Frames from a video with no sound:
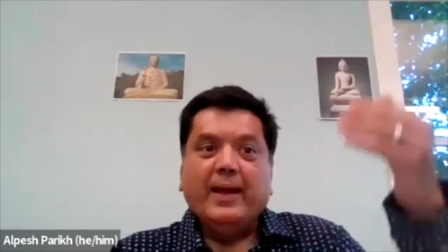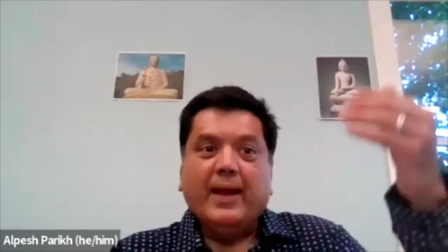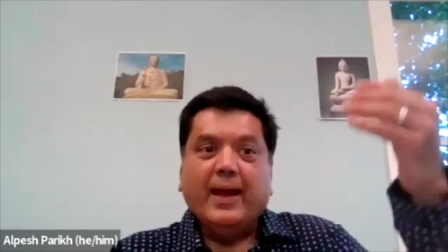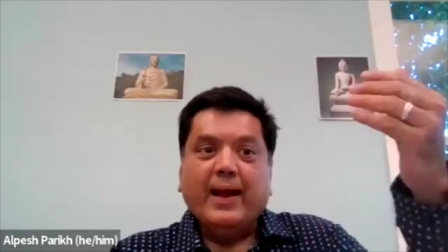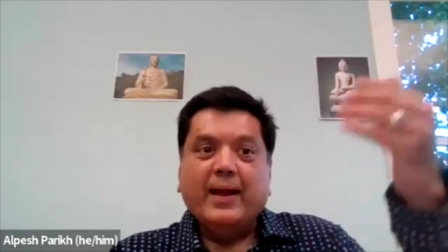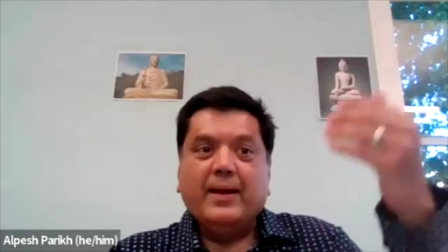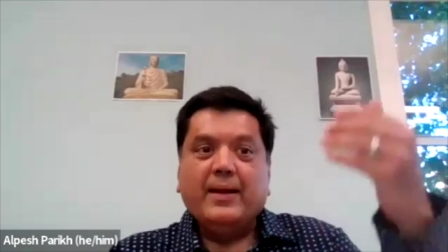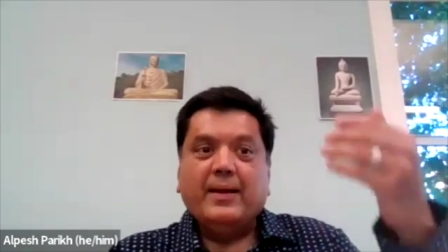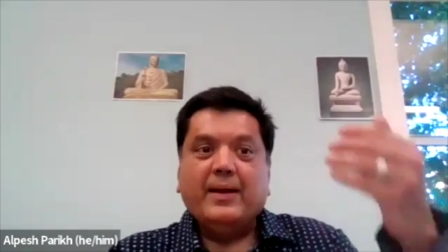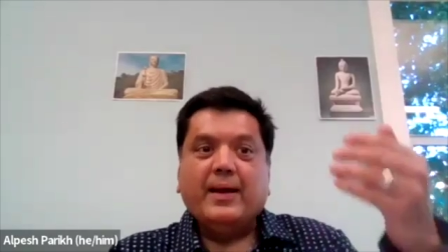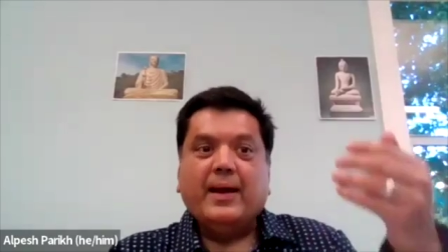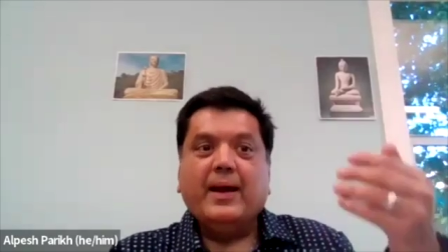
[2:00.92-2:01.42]
the
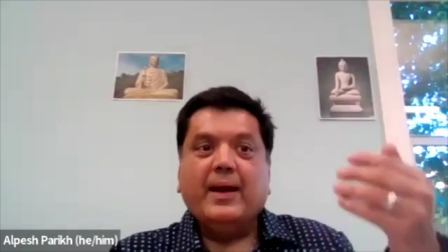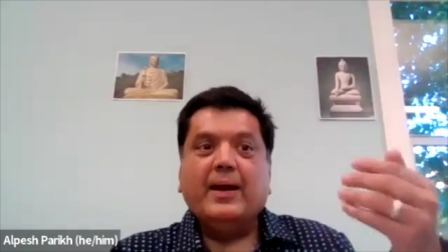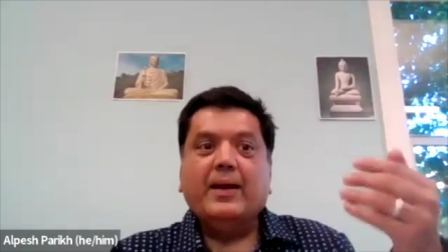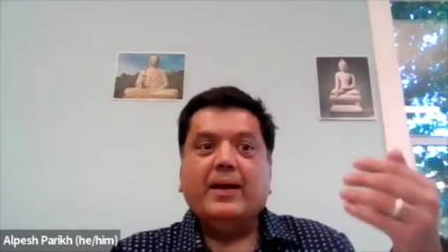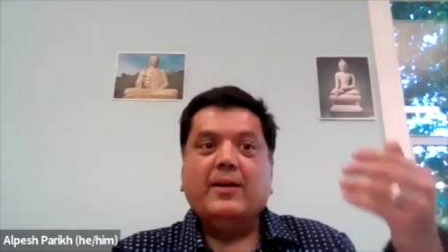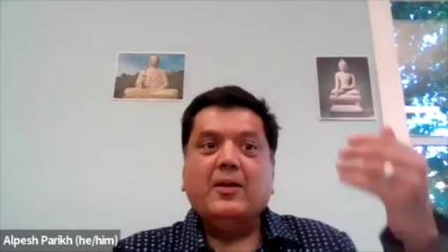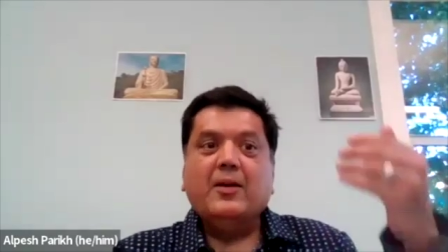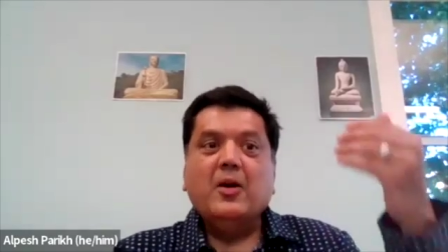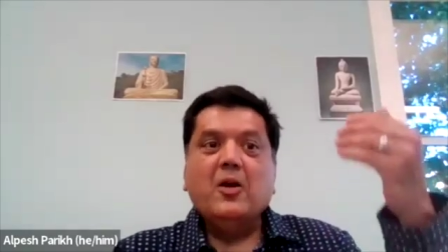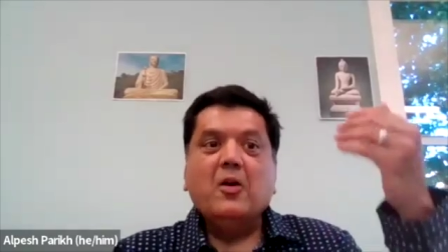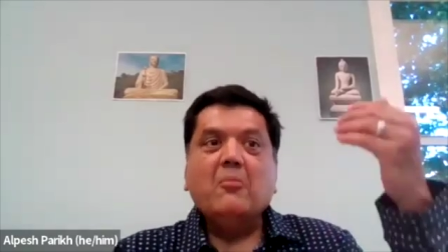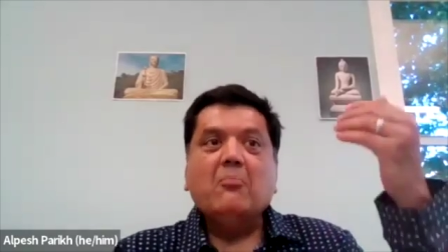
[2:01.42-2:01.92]

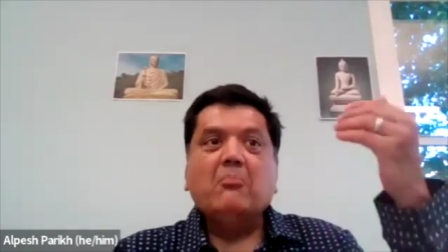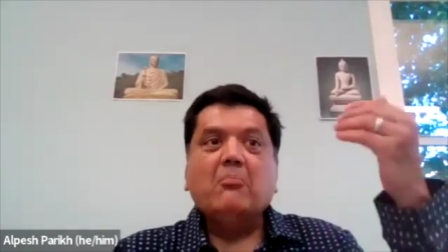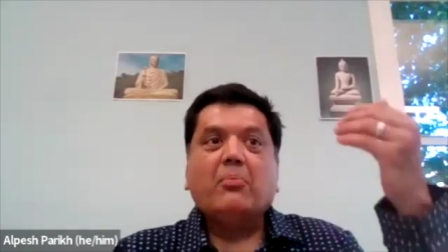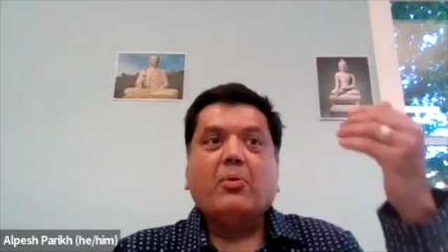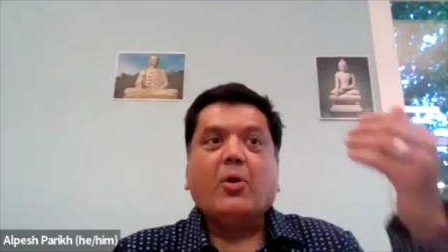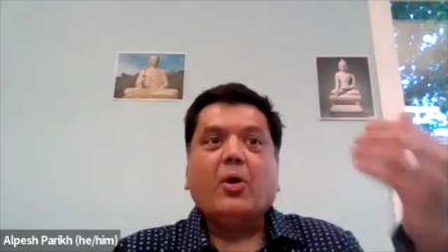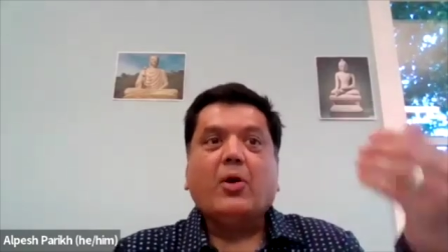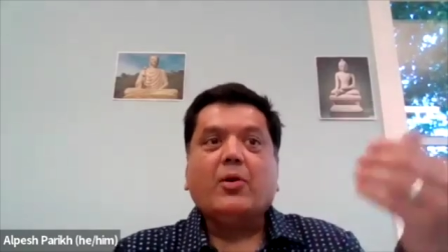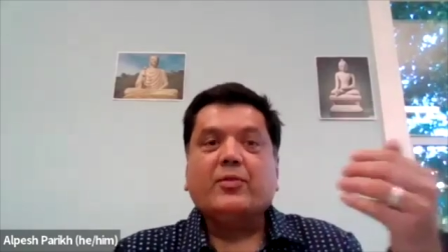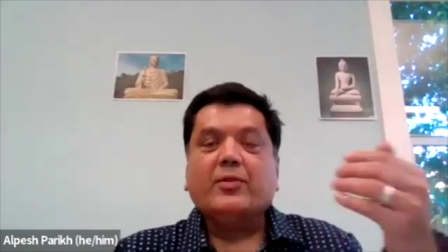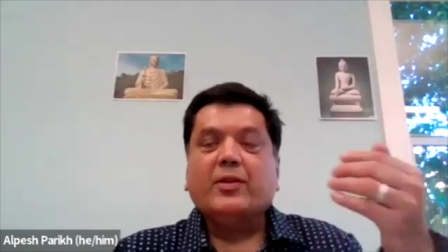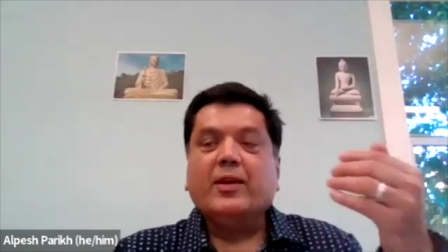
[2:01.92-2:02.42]
entire
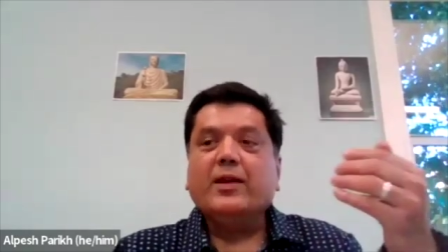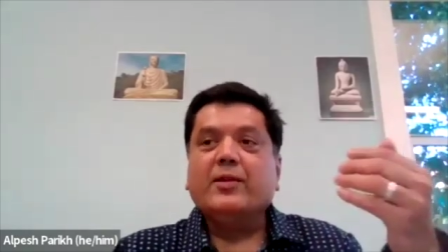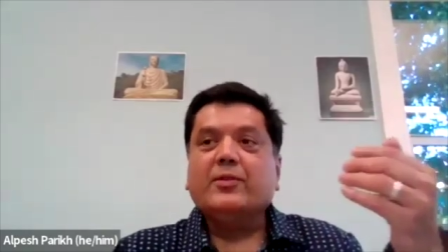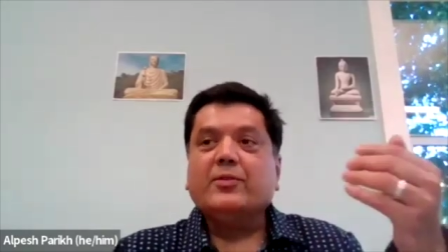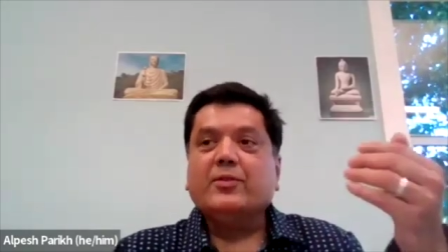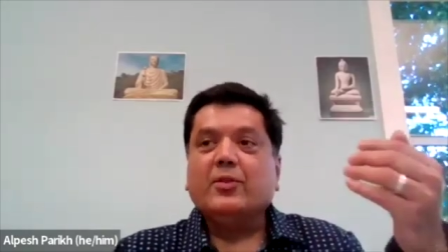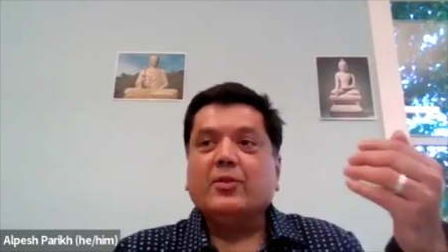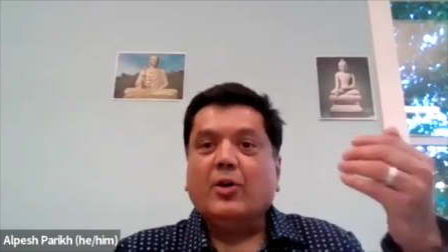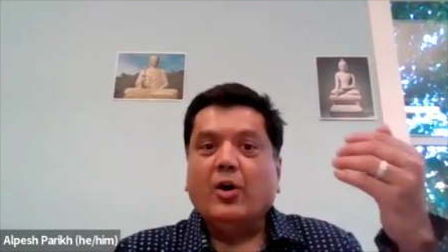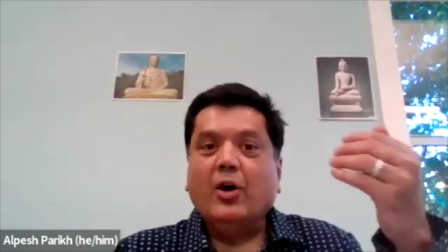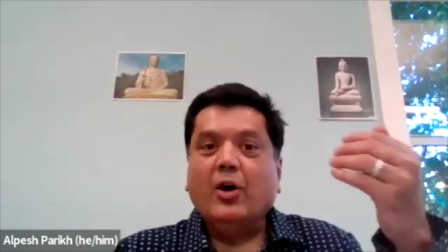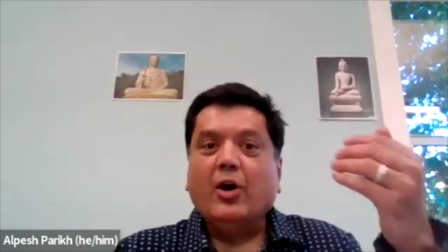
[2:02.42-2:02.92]

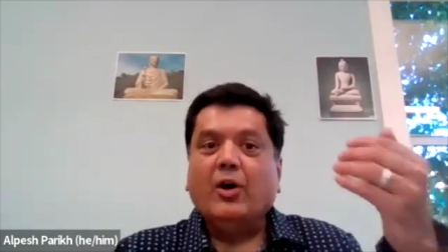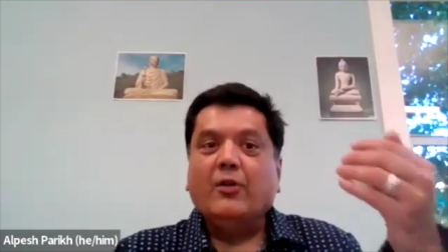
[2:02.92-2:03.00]
process